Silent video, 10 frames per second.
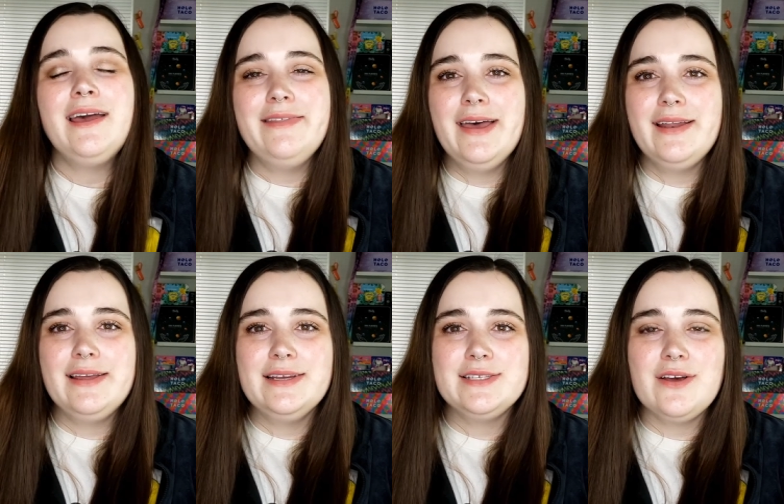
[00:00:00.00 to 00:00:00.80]
and that
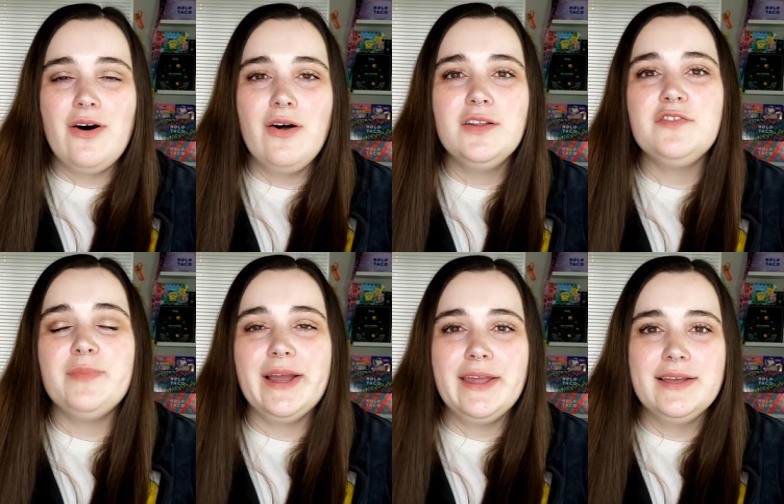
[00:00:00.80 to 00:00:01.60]
is all of
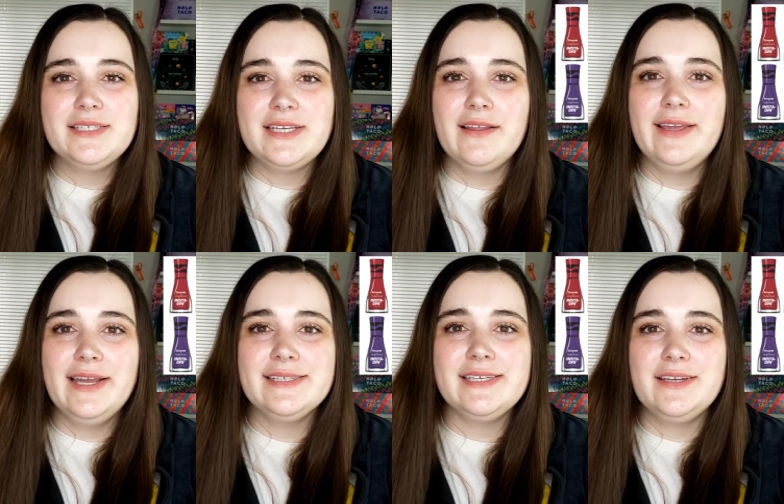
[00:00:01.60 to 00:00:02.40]
my Sally
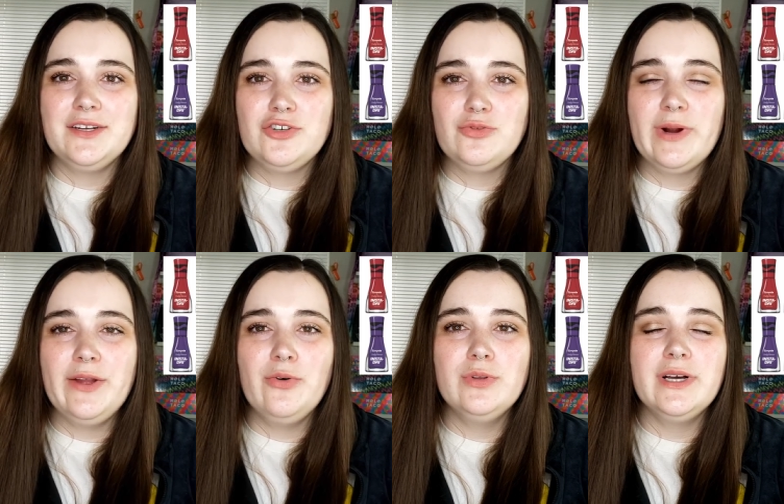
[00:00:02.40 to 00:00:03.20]
Hansen
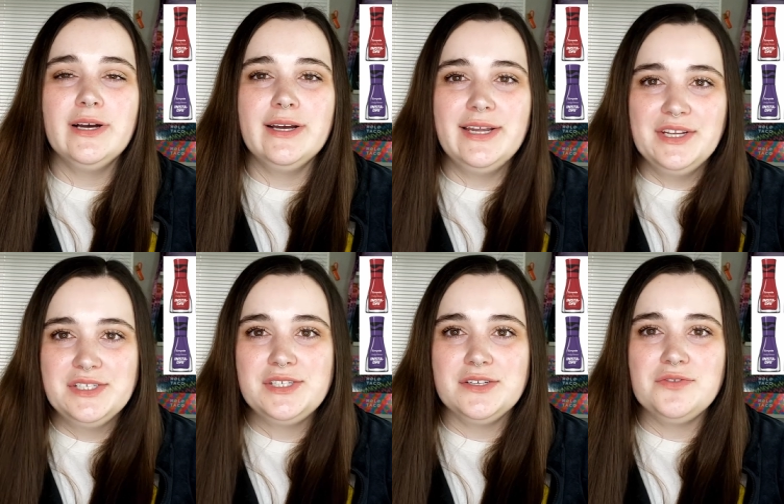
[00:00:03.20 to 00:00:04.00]
Crayola
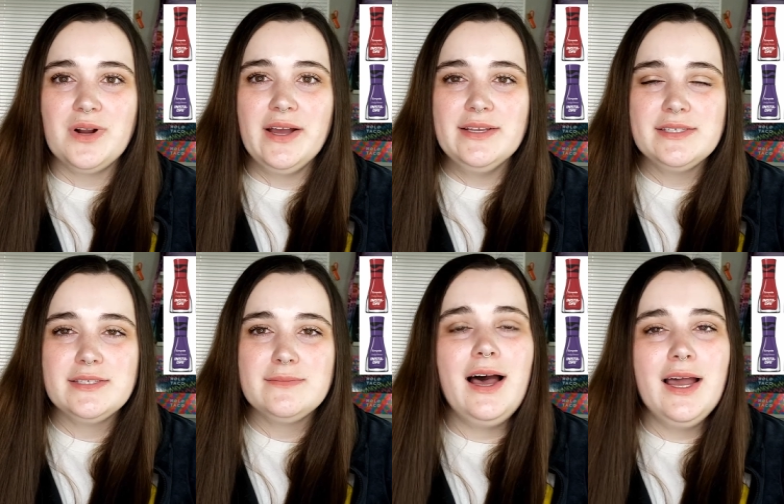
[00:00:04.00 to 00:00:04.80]

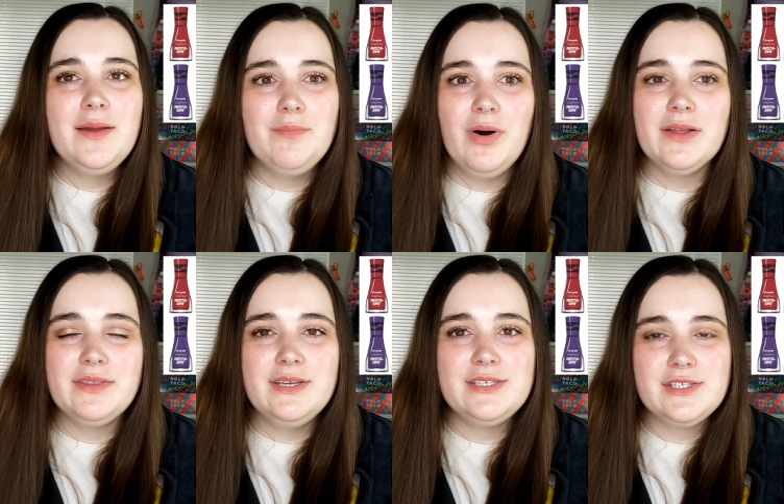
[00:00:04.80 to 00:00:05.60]
Insta-Dris. I bought
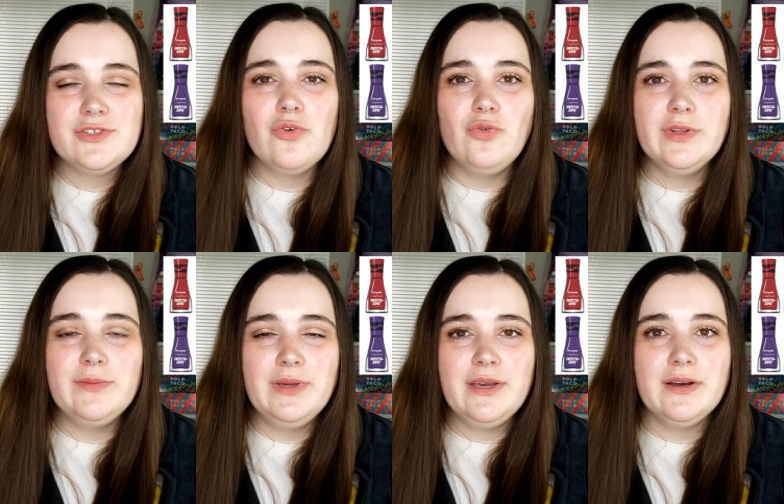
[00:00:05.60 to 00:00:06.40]
these solely
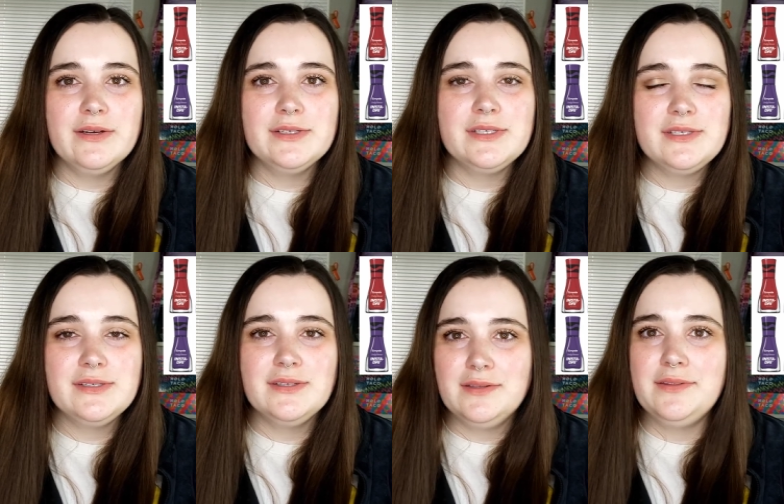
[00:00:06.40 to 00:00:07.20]
because
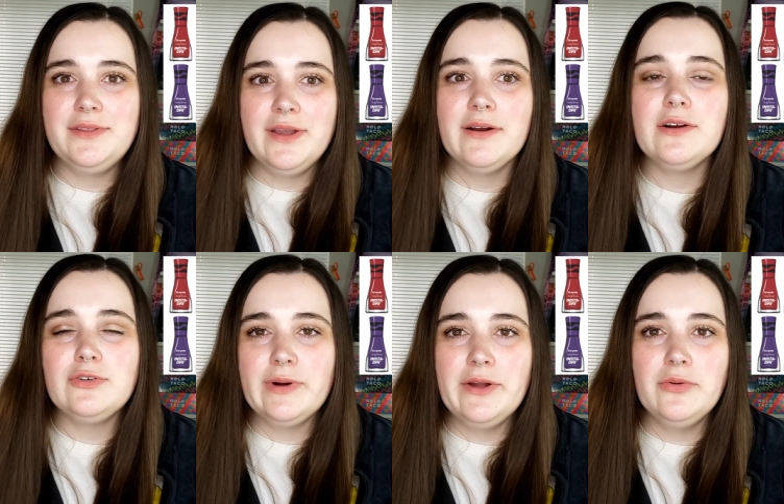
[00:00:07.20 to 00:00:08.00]
they're
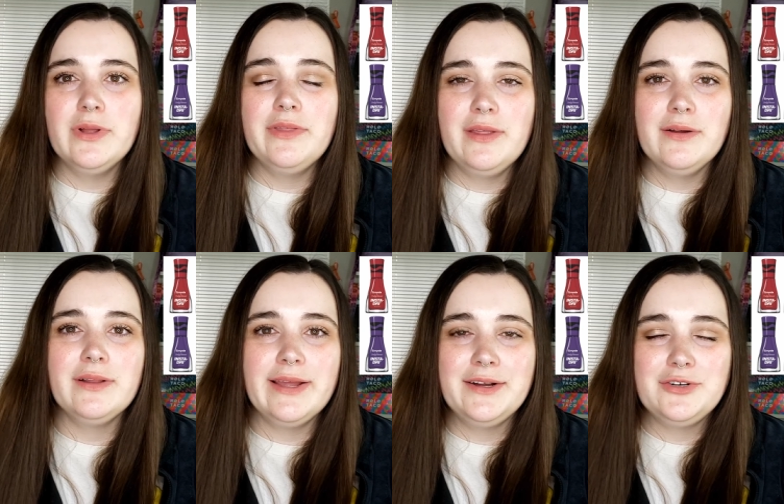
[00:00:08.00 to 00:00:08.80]
Crayola. They look
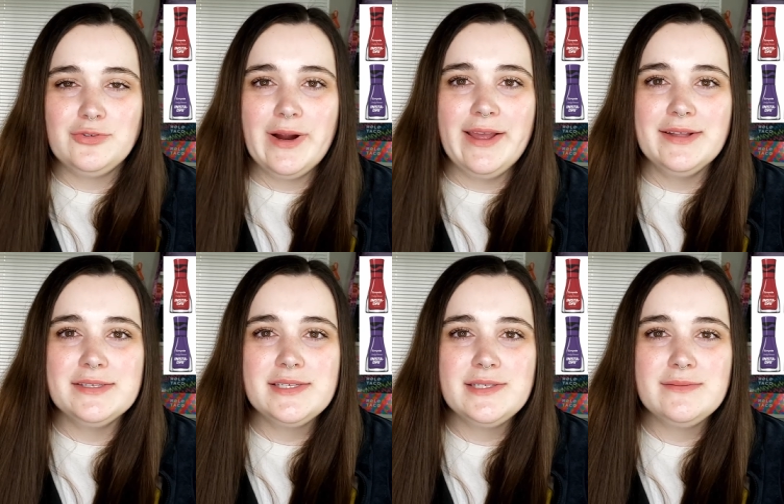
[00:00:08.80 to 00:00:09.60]
like
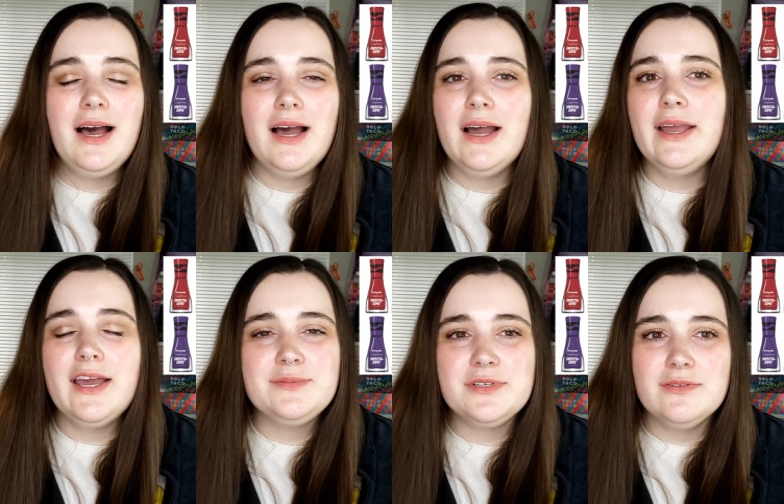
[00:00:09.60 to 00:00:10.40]
crayons. I
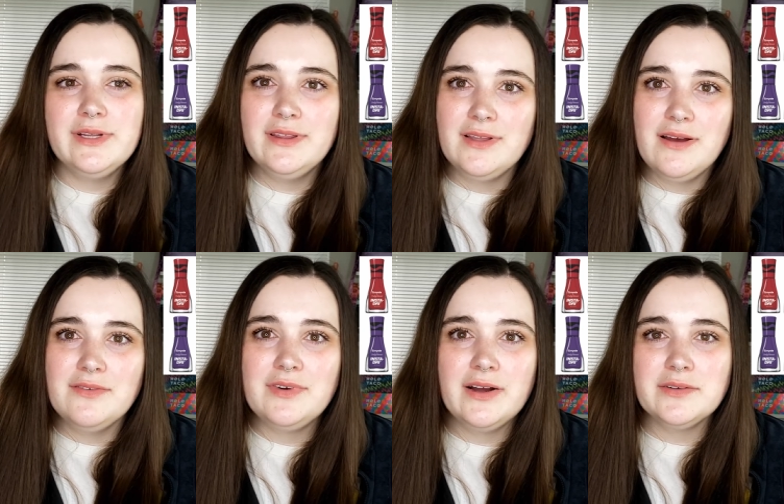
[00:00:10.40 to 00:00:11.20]
absolutely
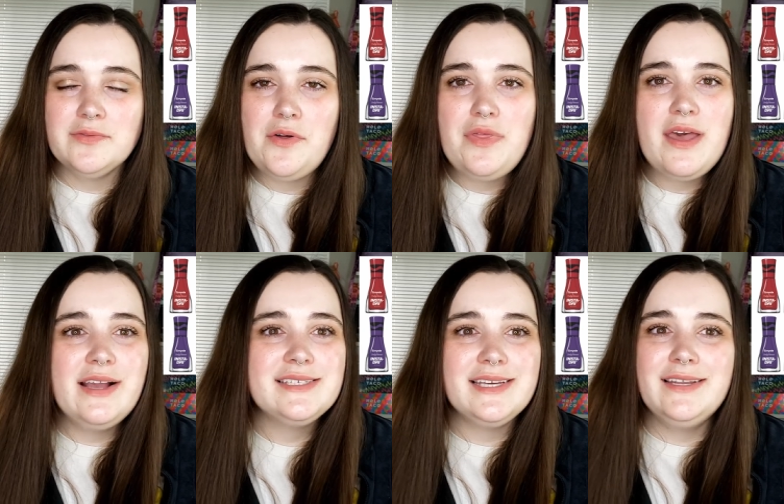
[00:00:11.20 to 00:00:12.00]
love colorful
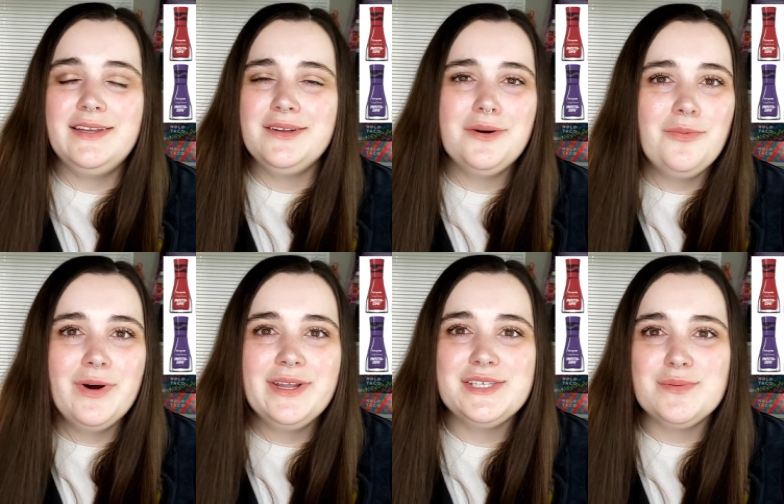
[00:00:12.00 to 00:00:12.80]
things, and you know,
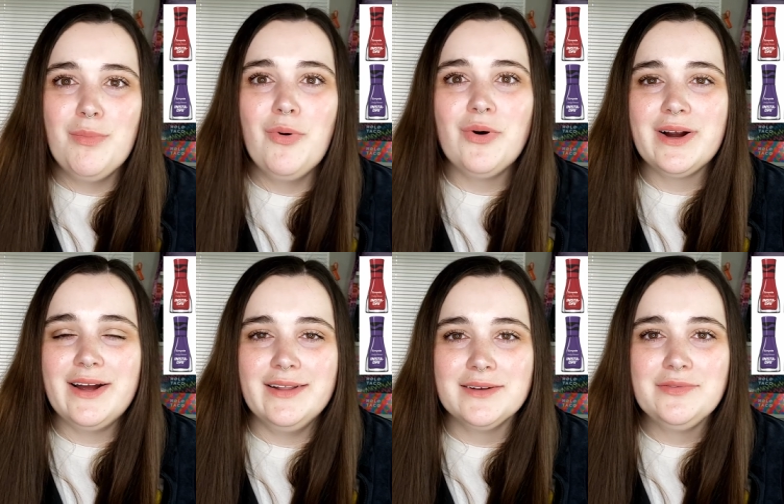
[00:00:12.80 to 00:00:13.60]
what is more
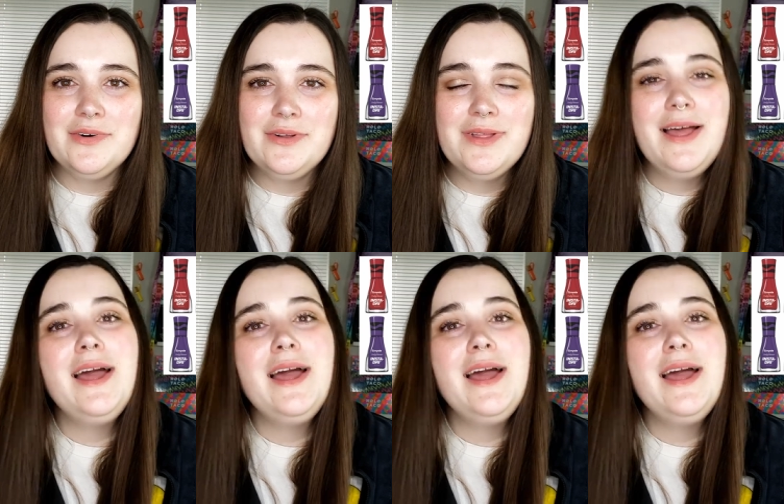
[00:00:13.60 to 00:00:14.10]
colorful